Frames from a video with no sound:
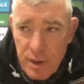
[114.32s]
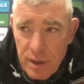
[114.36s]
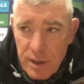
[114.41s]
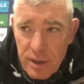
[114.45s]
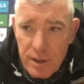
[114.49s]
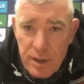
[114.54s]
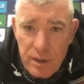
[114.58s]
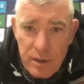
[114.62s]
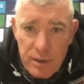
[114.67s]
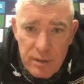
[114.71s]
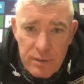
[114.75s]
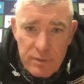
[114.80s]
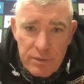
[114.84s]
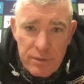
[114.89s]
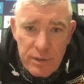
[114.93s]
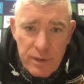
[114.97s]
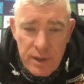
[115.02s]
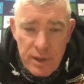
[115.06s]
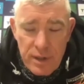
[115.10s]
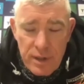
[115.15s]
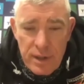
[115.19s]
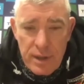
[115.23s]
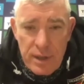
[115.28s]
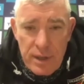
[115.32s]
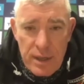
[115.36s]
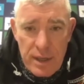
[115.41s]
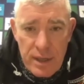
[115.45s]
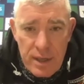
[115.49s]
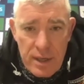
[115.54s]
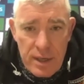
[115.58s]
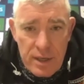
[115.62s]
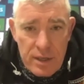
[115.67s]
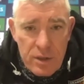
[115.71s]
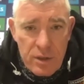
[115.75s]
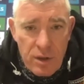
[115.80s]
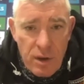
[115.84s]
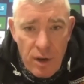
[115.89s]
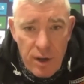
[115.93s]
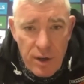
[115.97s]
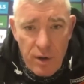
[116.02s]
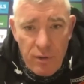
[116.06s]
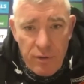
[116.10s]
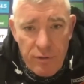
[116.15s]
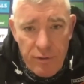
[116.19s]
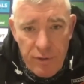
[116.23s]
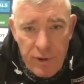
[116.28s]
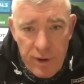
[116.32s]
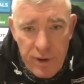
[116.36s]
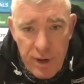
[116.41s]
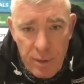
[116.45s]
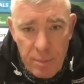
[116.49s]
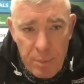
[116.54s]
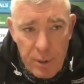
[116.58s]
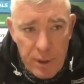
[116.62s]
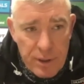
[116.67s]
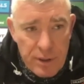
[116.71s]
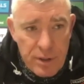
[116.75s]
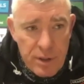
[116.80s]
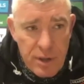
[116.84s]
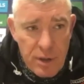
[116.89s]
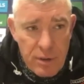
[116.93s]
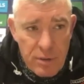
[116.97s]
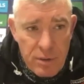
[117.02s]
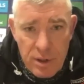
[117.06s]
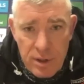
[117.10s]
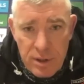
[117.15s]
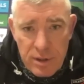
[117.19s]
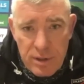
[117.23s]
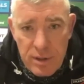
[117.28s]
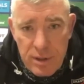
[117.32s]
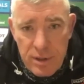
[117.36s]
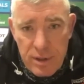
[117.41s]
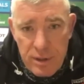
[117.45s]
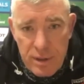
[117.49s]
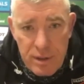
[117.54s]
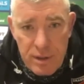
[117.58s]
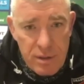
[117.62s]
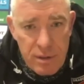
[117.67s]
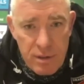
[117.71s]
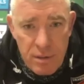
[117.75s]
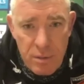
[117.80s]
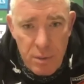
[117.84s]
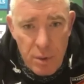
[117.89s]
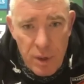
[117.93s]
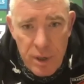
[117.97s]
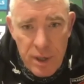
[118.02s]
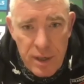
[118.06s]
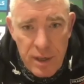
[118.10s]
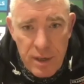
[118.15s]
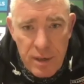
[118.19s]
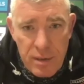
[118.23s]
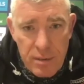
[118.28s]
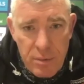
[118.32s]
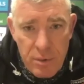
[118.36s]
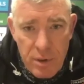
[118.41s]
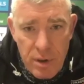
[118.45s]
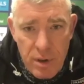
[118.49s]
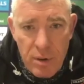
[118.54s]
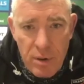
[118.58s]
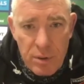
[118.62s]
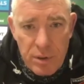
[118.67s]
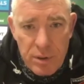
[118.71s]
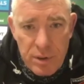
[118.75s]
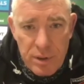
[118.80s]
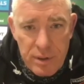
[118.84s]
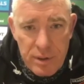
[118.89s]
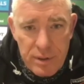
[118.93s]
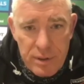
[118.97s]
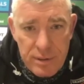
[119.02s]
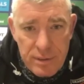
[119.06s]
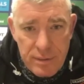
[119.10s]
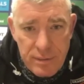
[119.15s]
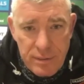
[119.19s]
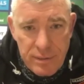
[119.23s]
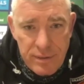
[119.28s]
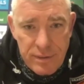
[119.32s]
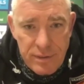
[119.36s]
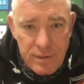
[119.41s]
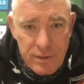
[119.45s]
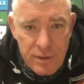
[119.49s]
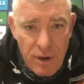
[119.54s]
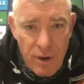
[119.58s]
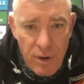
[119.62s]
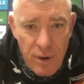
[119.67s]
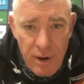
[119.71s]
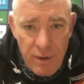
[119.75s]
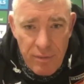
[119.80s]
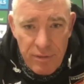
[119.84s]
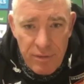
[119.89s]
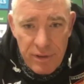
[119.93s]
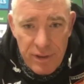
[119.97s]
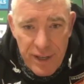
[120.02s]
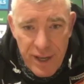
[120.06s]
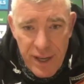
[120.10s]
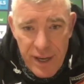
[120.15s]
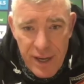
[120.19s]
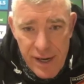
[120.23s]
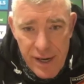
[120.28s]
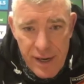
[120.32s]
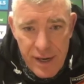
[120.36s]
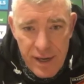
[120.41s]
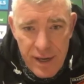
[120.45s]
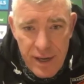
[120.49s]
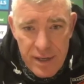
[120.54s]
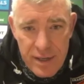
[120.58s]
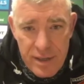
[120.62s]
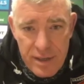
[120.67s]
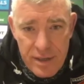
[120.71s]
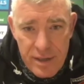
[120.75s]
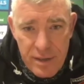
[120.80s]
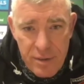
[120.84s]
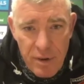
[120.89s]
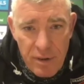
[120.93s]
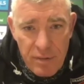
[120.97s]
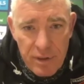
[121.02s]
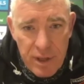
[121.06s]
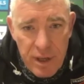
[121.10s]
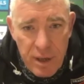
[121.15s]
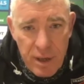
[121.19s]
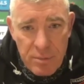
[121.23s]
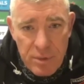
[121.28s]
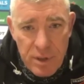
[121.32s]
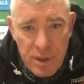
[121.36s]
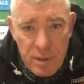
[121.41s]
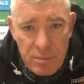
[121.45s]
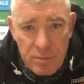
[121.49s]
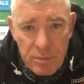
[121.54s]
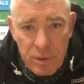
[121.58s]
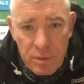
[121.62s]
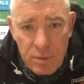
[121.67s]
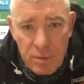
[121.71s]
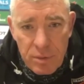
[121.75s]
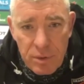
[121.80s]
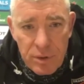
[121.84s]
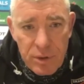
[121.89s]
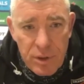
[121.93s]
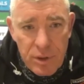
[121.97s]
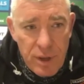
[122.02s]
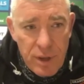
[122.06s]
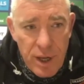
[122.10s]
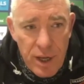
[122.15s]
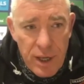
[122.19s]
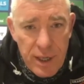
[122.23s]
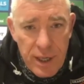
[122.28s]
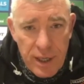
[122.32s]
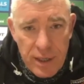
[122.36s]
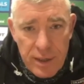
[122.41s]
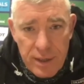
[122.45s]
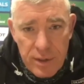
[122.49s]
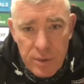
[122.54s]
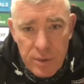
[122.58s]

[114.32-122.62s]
you could have started offering up excuses. We're always throw everything at it. And whoever comes in, we'll do that again this